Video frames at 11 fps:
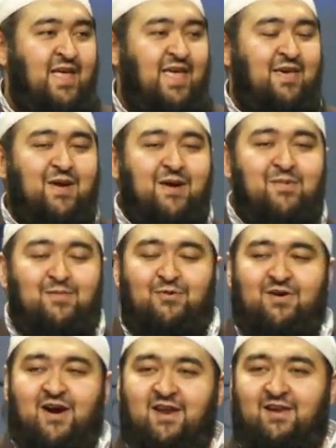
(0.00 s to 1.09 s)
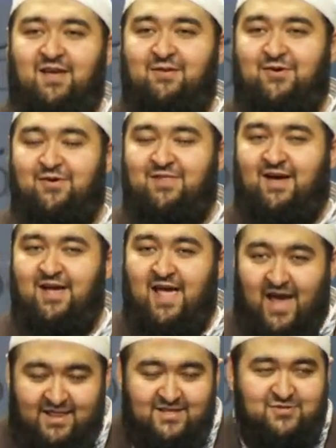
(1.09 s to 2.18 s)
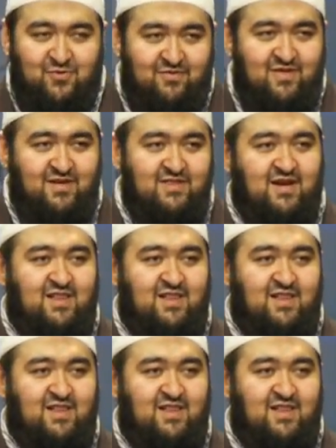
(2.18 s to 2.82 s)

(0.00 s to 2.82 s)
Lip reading: Imam al-Bukhari, rahimahullah, and this is one of the